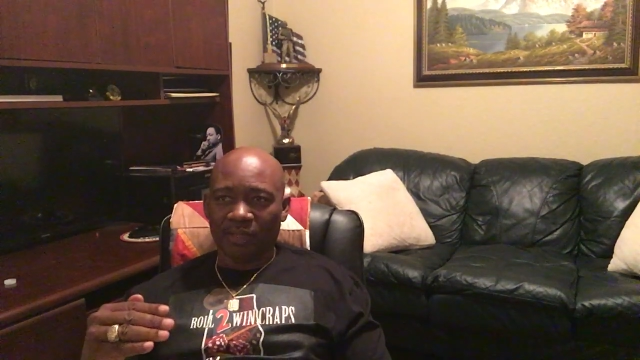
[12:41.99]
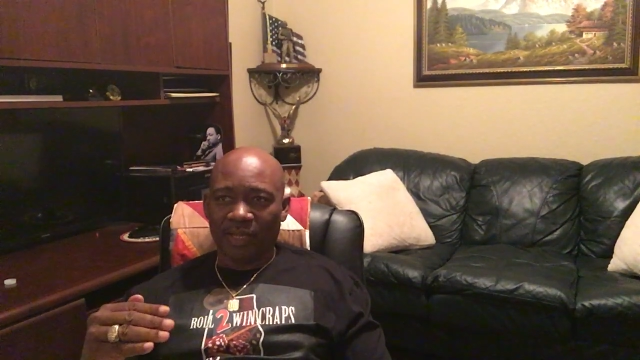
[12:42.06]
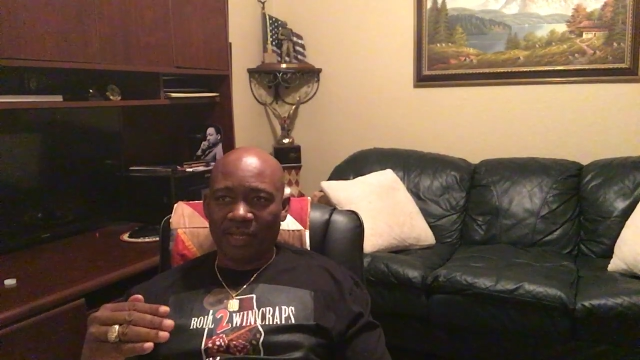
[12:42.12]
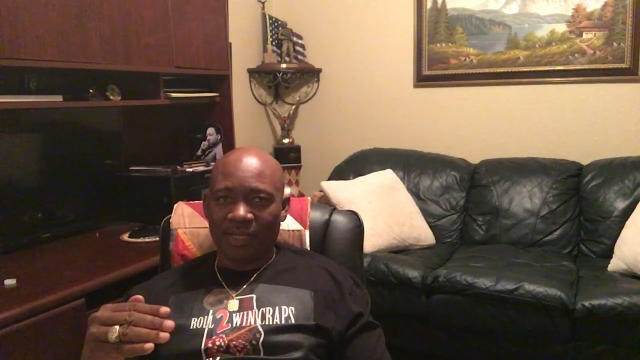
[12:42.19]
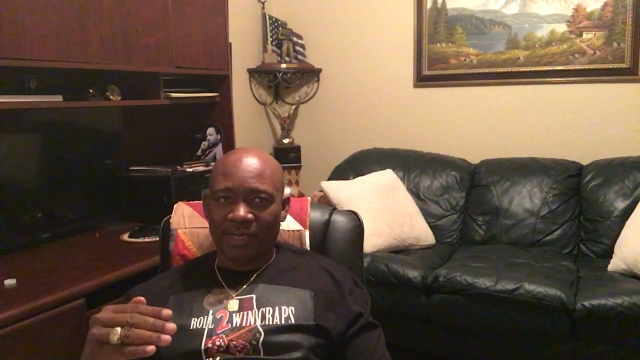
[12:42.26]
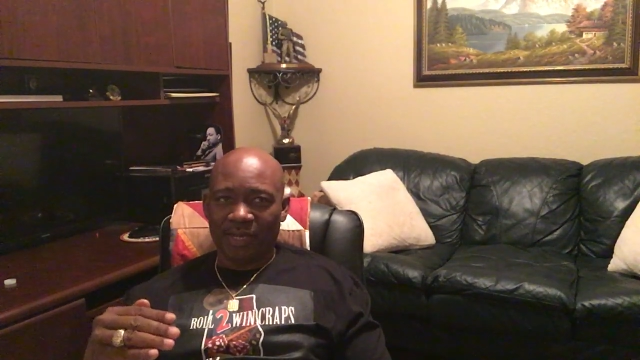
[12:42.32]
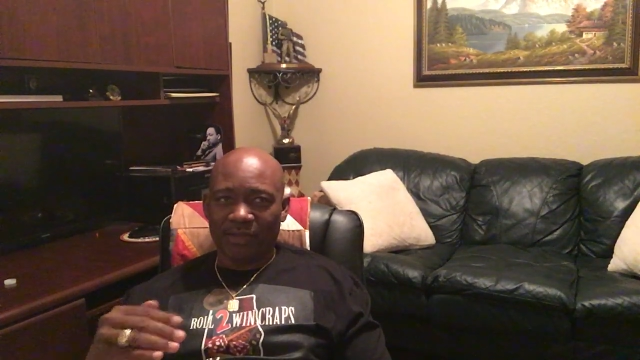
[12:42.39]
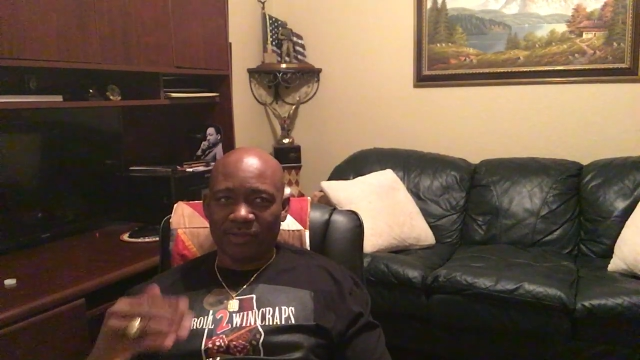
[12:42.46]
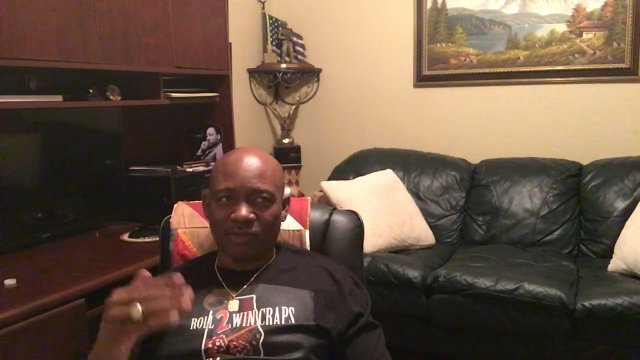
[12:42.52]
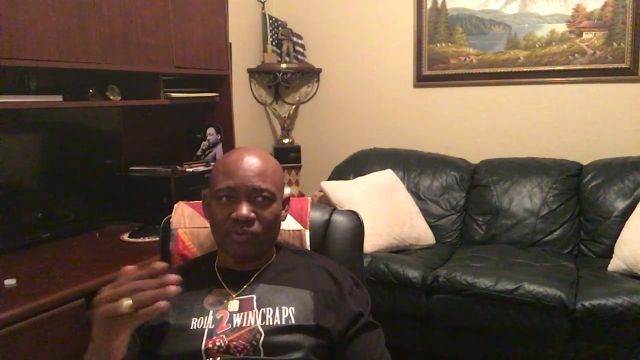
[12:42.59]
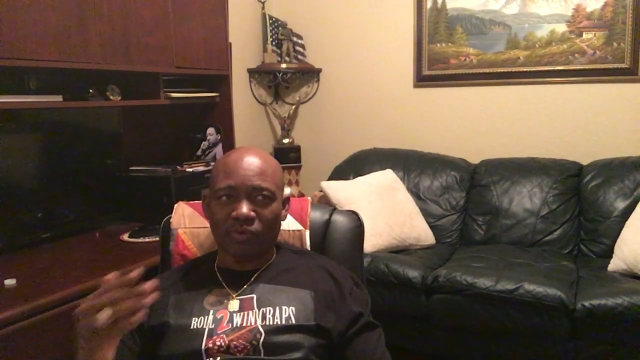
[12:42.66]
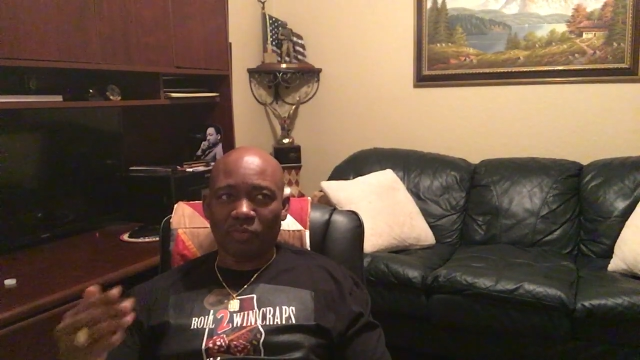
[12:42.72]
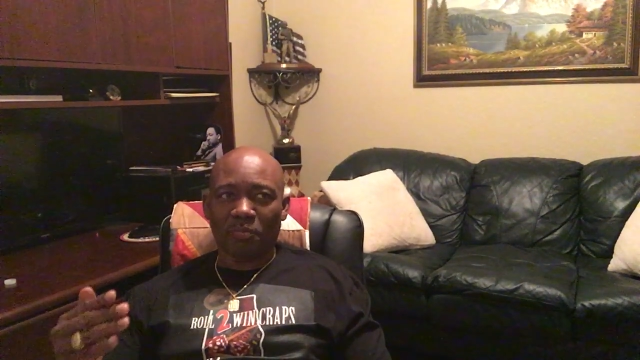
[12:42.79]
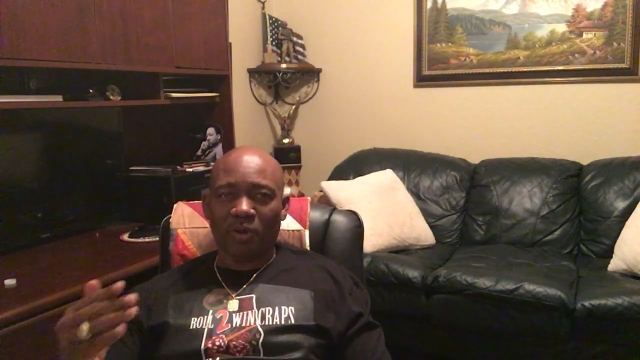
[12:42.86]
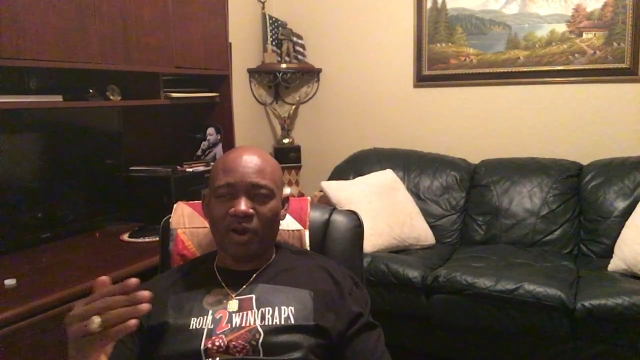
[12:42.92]
and I don't
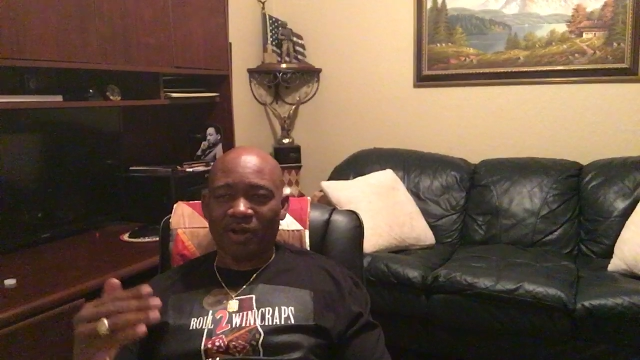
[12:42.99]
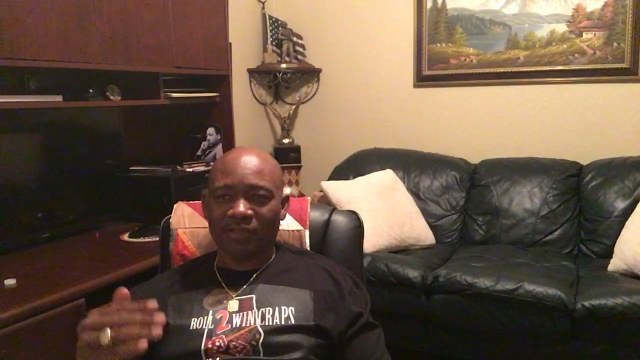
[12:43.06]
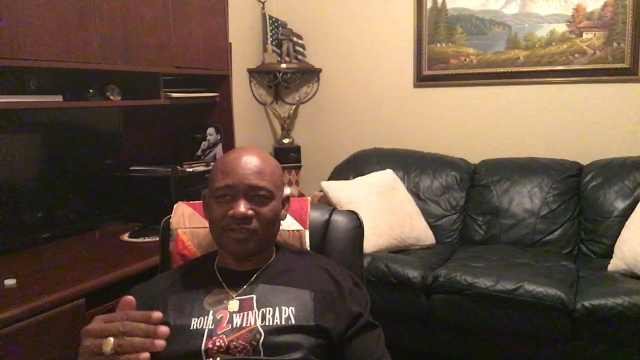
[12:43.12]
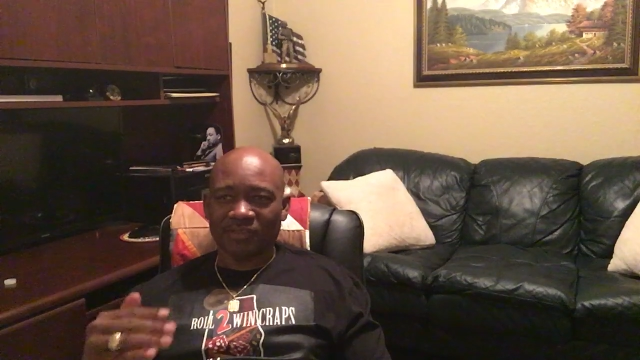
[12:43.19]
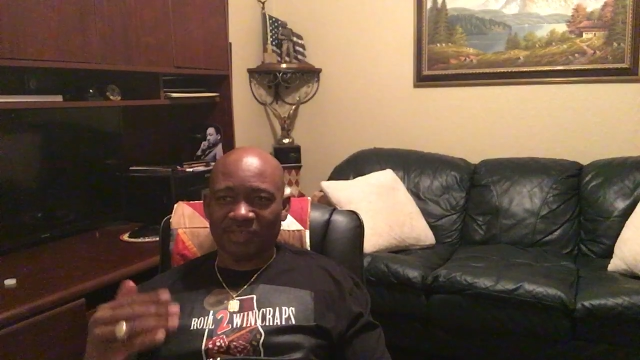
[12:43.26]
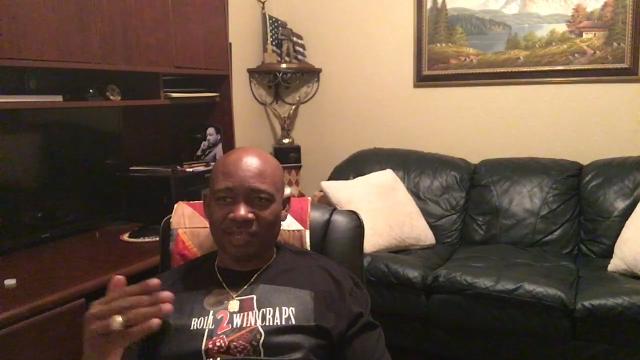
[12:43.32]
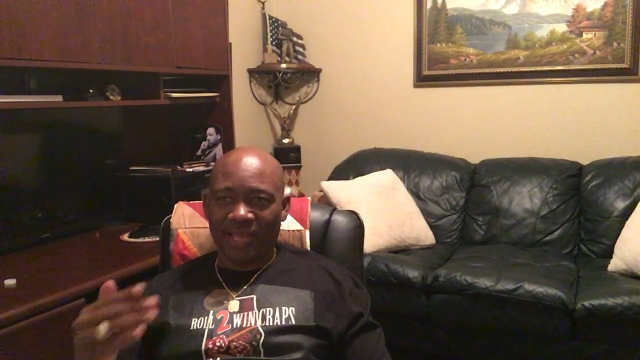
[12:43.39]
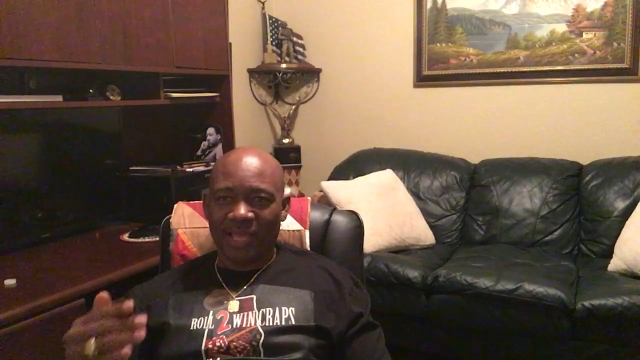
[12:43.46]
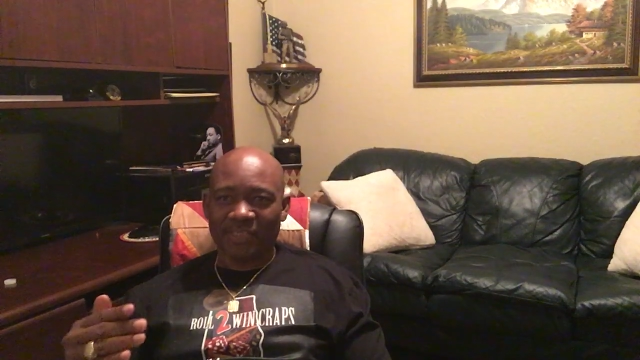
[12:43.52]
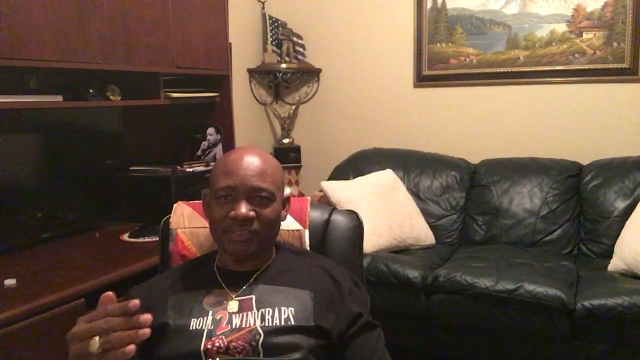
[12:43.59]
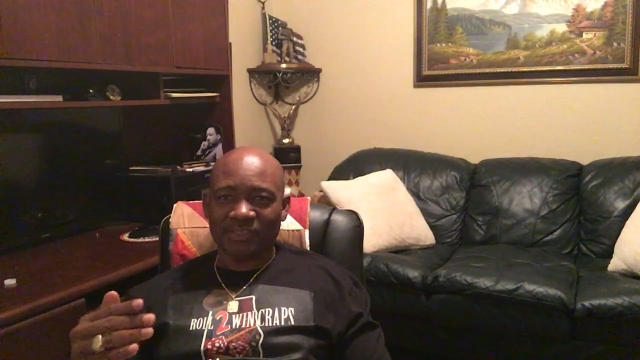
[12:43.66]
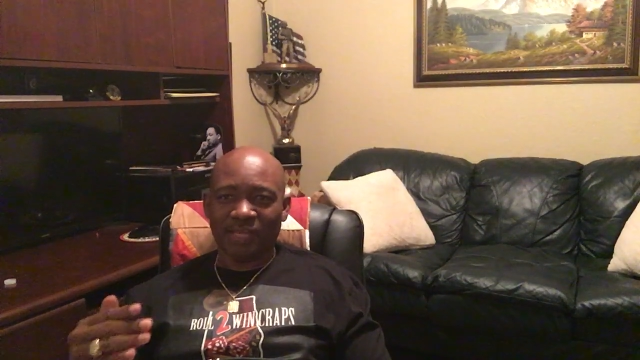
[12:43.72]
know Mark's last